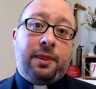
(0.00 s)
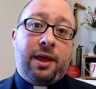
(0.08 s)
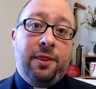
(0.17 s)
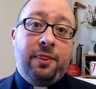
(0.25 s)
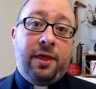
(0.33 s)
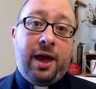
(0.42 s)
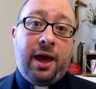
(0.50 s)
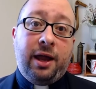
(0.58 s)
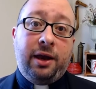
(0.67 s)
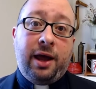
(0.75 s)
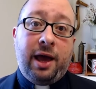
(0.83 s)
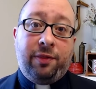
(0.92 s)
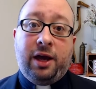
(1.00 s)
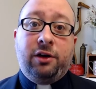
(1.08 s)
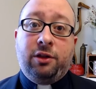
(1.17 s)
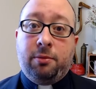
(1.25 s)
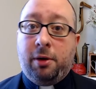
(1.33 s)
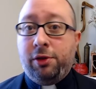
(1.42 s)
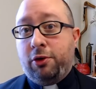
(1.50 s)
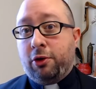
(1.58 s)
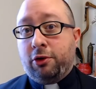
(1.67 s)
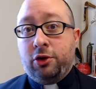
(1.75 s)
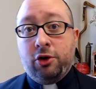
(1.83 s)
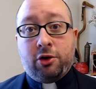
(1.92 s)
And then at the end of the month, your,
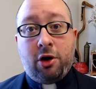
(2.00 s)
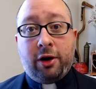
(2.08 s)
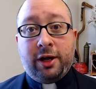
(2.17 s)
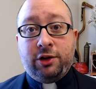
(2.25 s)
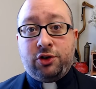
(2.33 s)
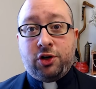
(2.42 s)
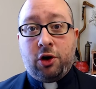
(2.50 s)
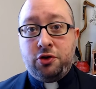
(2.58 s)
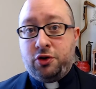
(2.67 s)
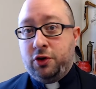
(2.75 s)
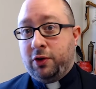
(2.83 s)
your card gets charged.